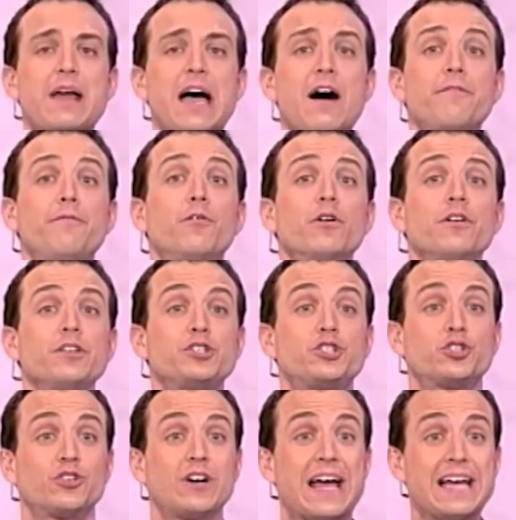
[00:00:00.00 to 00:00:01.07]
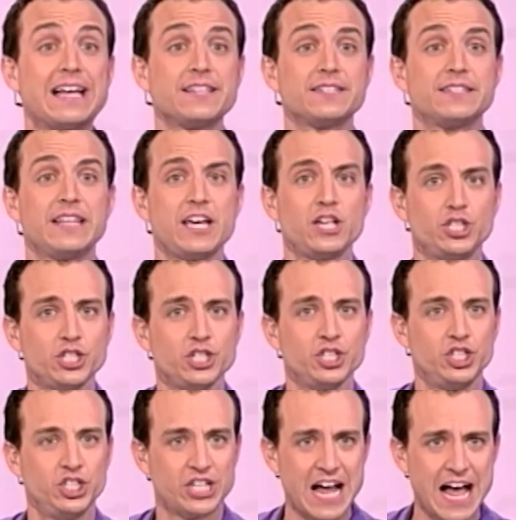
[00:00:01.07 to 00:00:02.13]
now for the translation
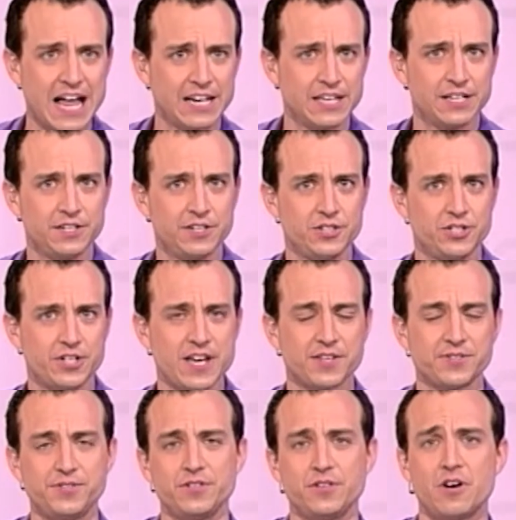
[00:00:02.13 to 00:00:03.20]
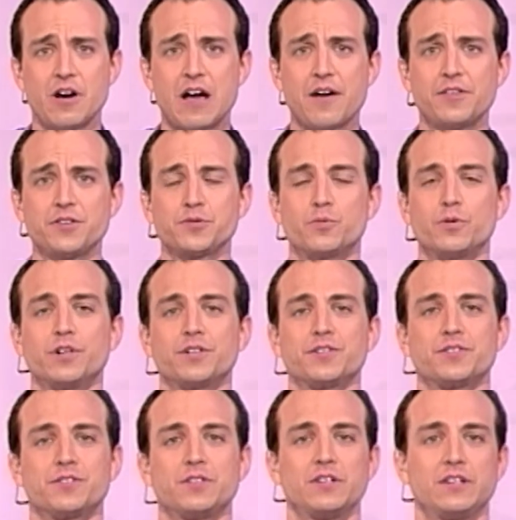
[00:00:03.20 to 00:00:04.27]
challenge. Yes, you know how this
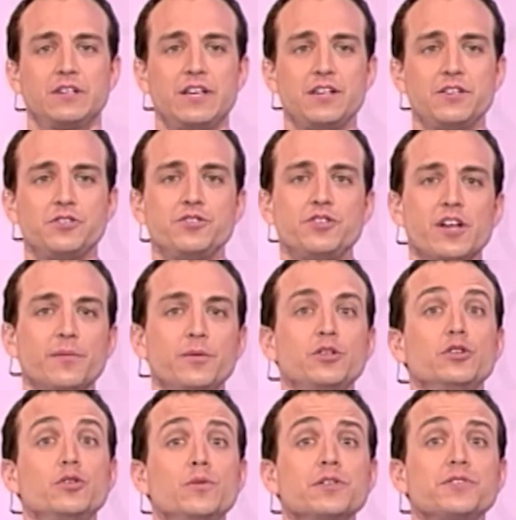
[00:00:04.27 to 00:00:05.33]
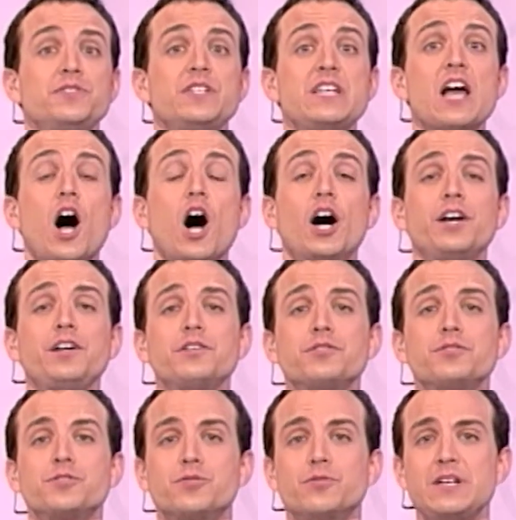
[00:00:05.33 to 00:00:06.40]
works. Ladies and gentlemen, you will see on your
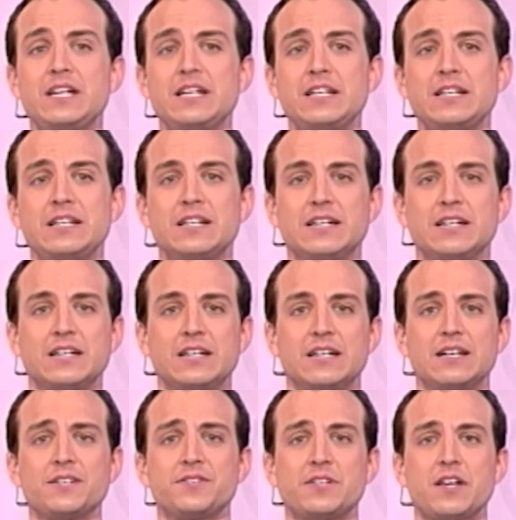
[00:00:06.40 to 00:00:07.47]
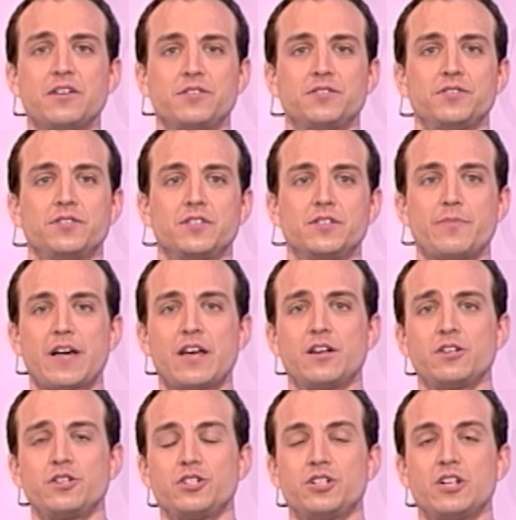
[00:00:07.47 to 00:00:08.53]
screen a sentence in Spanish